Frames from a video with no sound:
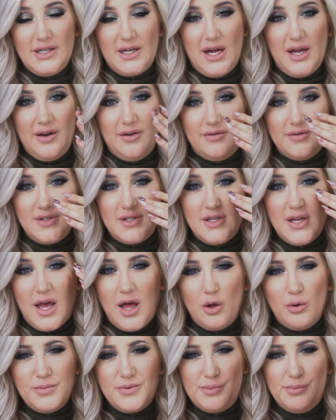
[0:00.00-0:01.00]
It kind of
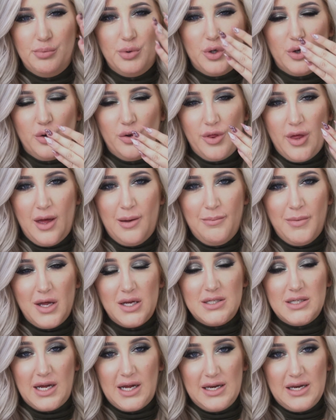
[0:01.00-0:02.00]
helps blur them
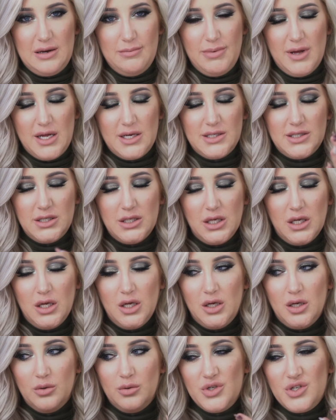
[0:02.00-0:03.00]
a tiny bit,
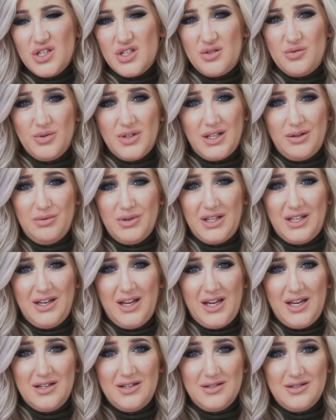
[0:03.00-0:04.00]
which is really, really
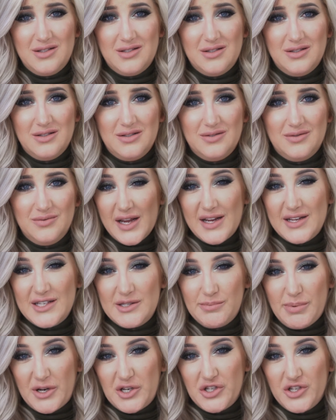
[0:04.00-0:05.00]
nice,
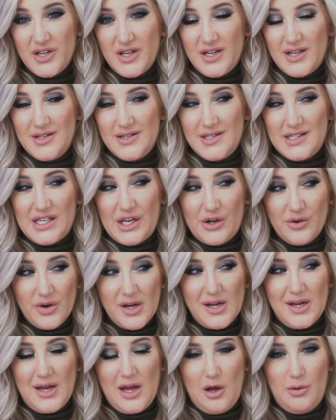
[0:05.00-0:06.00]
especially
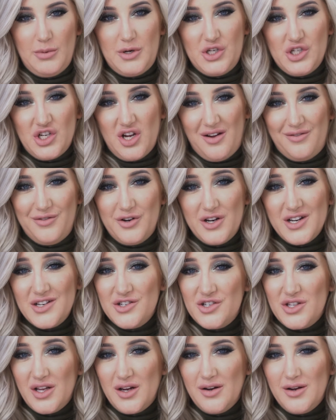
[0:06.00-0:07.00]
considering how much
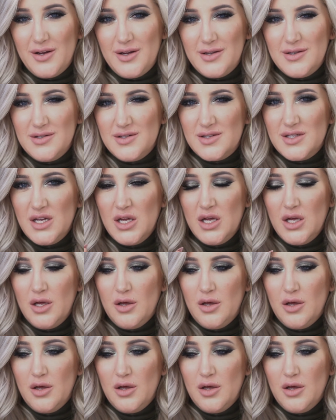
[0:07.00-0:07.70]
coverage there is.